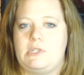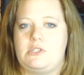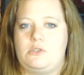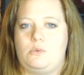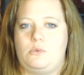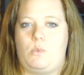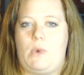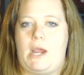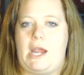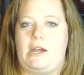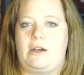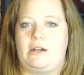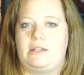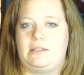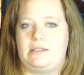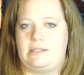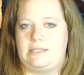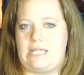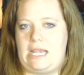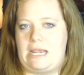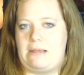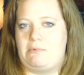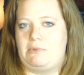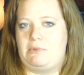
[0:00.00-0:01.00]
where at the
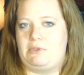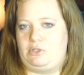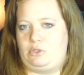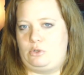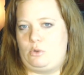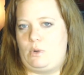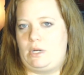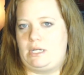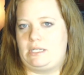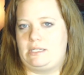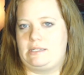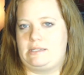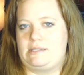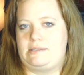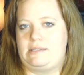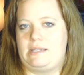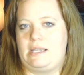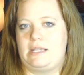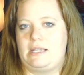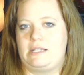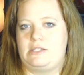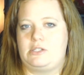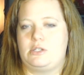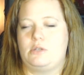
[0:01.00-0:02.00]
table they're going to
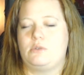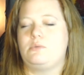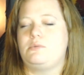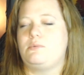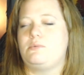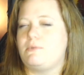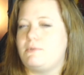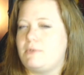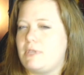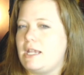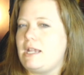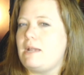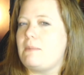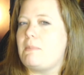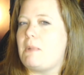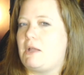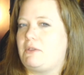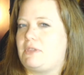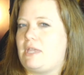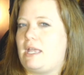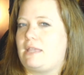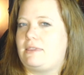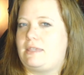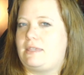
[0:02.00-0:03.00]
sit. So think
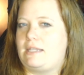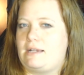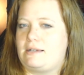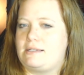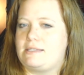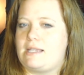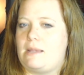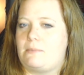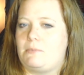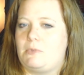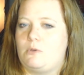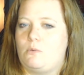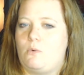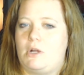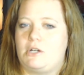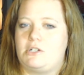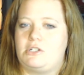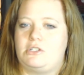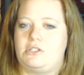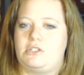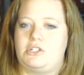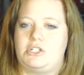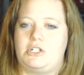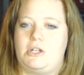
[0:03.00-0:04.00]
about that the next time you
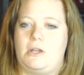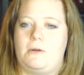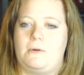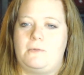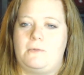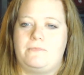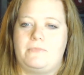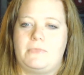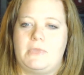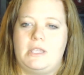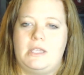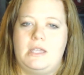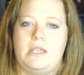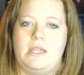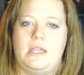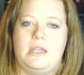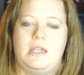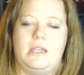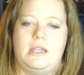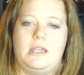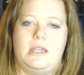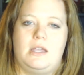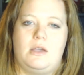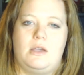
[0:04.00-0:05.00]
watch the show.
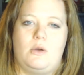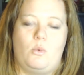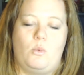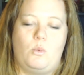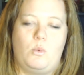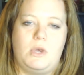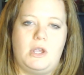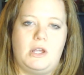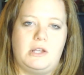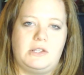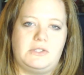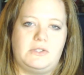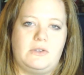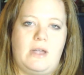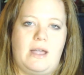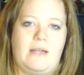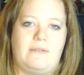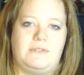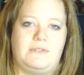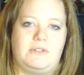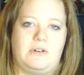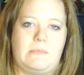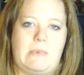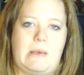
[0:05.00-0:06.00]
We also
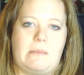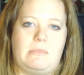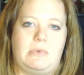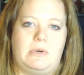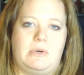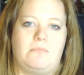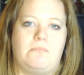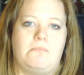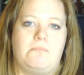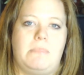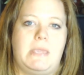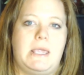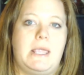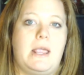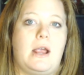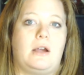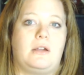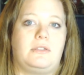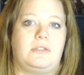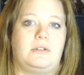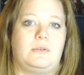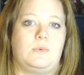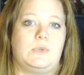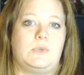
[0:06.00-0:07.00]
have to remember Bea
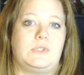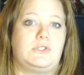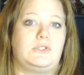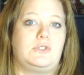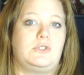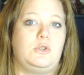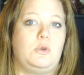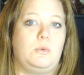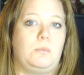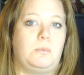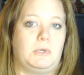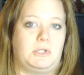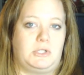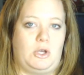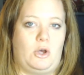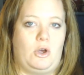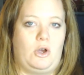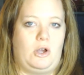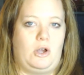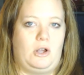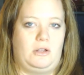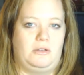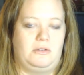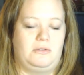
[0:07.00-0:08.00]
Arthur was super
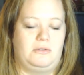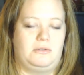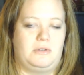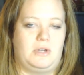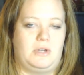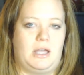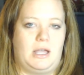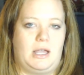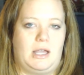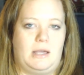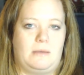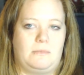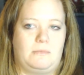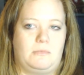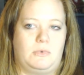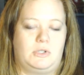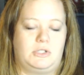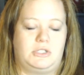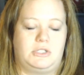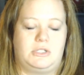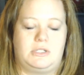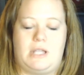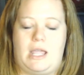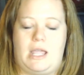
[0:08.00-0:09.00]
tall. Or
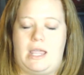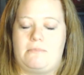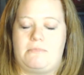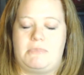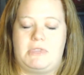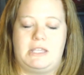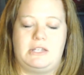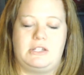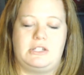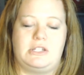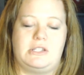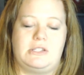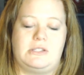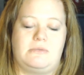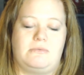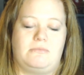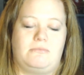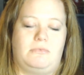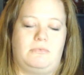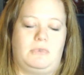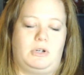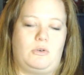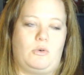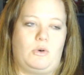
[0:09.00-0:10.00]
I think she's
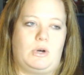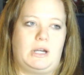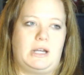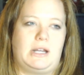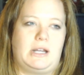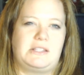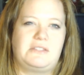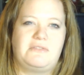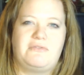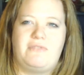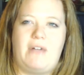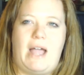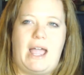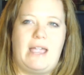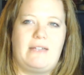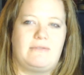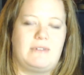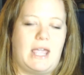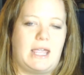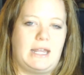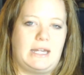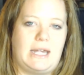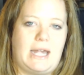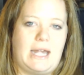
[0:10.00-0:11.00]
recorded as
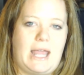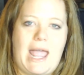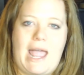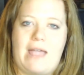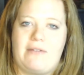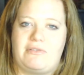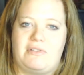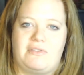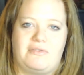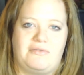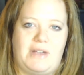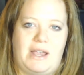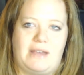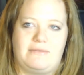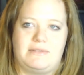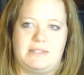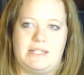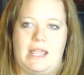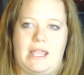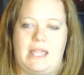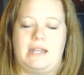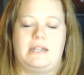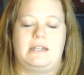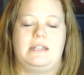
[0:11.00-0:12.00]
5'9.5" or
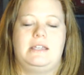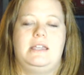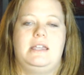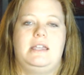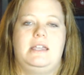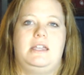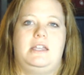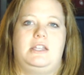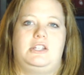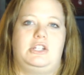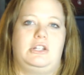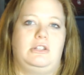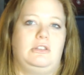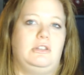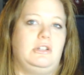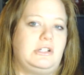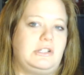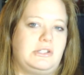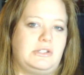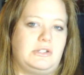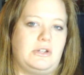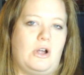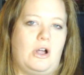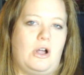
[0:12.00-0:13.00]
5'10". She
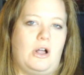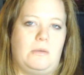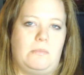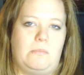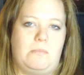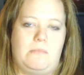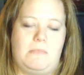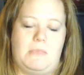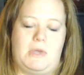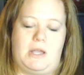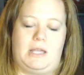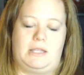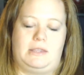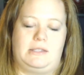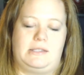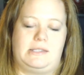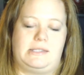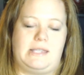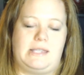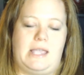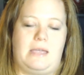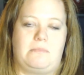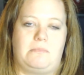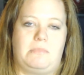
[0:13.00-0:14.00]
looks tall on the
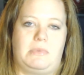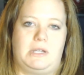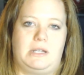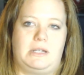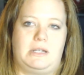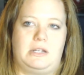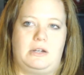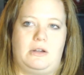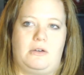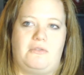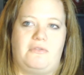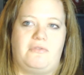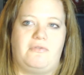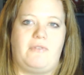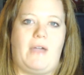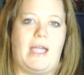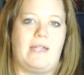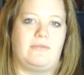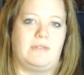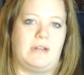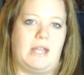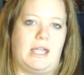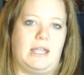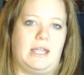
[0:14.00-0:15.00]
set, but
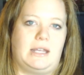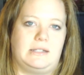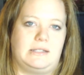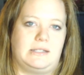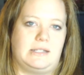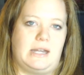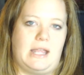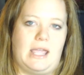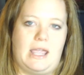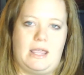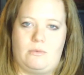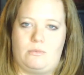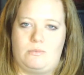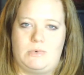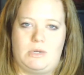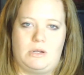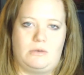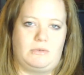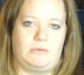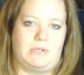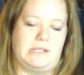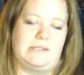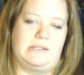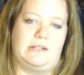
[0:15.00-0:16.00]
5'9" today, we
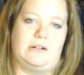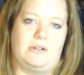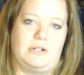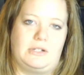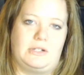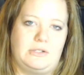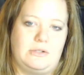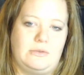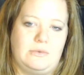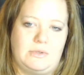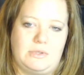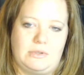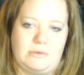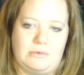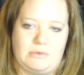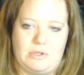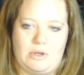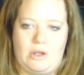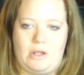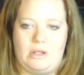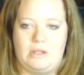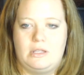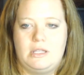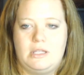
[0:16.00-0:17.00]
don't consider it too
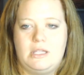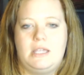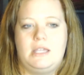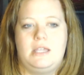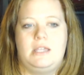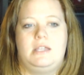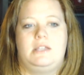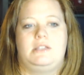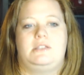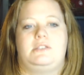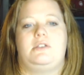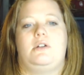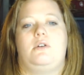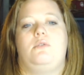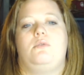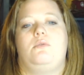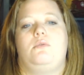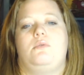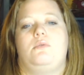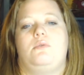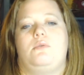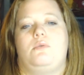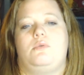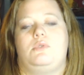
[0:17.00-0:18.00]
tall. So
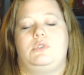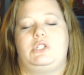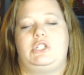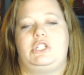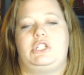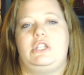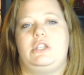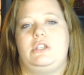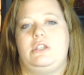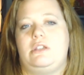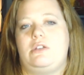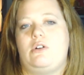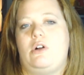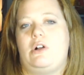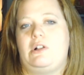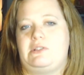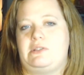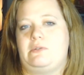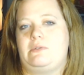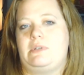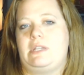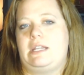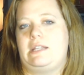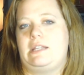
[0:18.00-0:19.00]
she
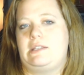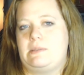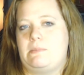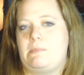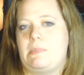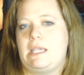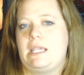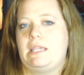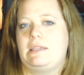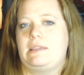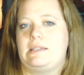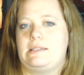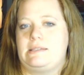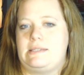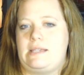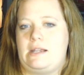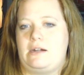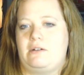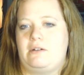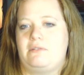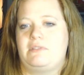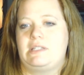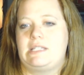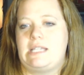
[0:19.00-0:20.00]
also needed to be at the
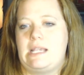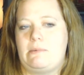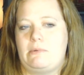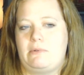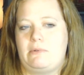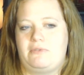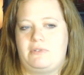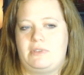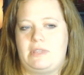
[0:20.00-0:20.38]
center of the table for